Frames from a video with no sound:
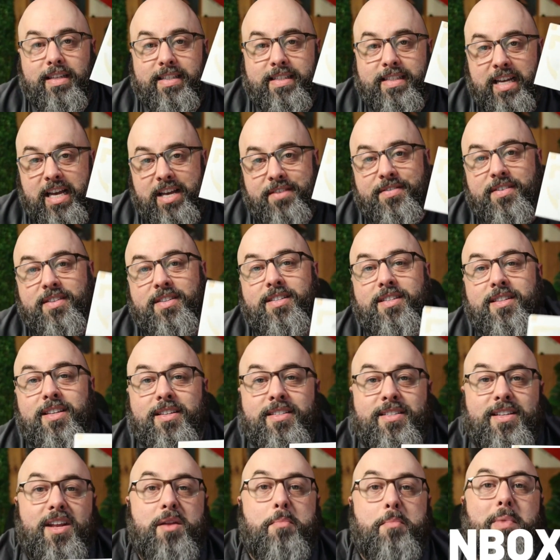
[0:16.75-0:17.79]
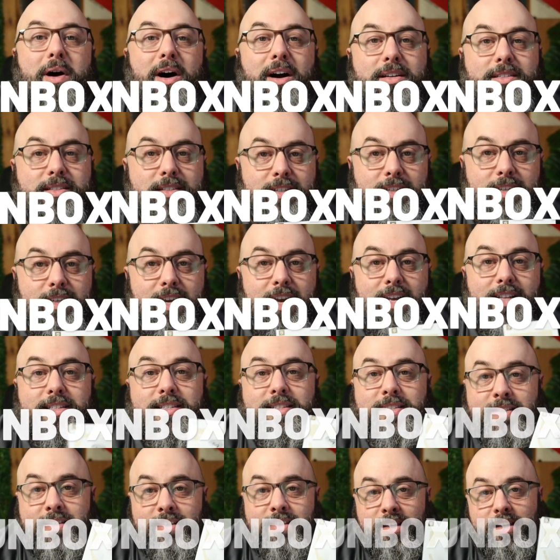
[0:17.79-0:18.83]
Let's dive into this unboxing and
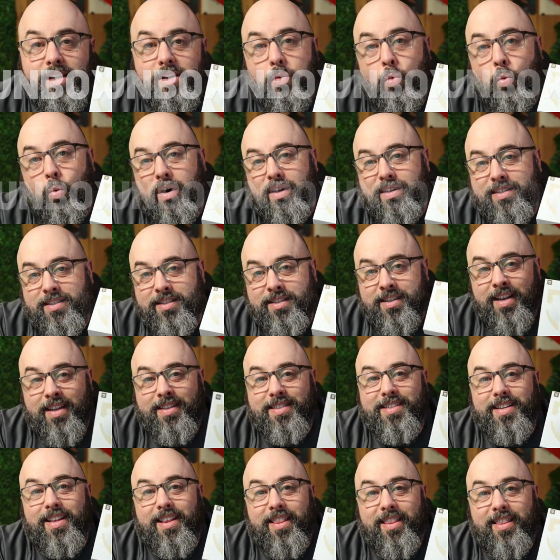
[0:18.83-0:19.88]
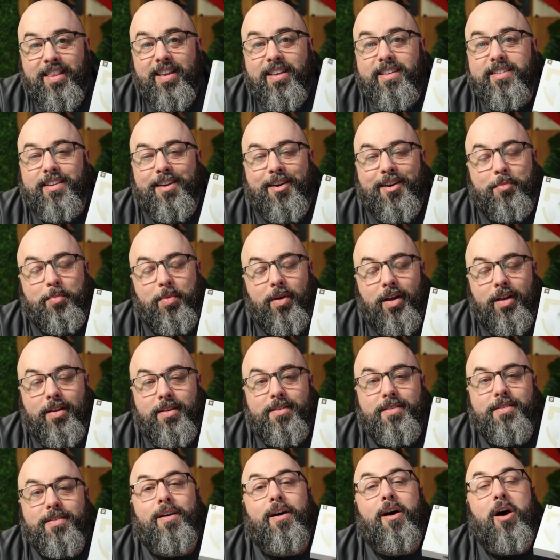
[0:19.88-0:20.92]
see what sets these
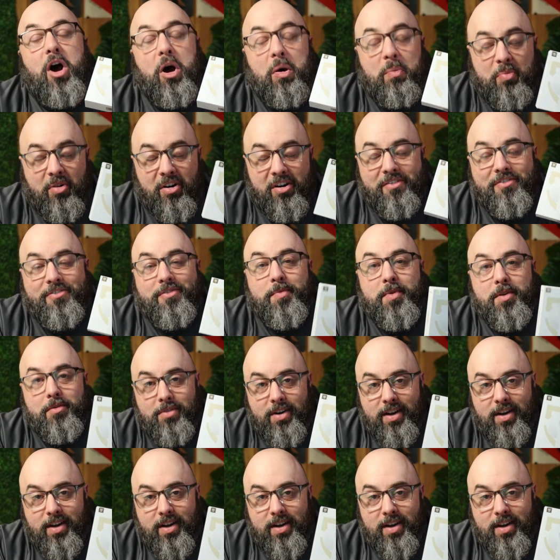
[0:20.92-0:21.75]
earbuds apart from the